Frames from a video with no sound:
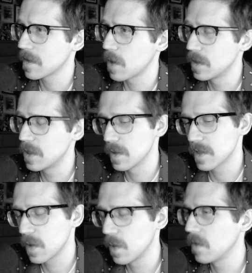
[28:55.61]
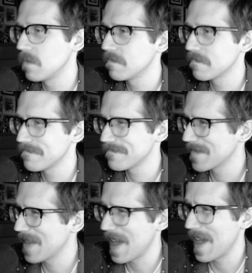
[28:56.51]
going to a school,
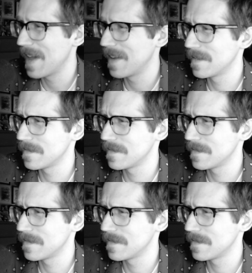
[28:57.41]
and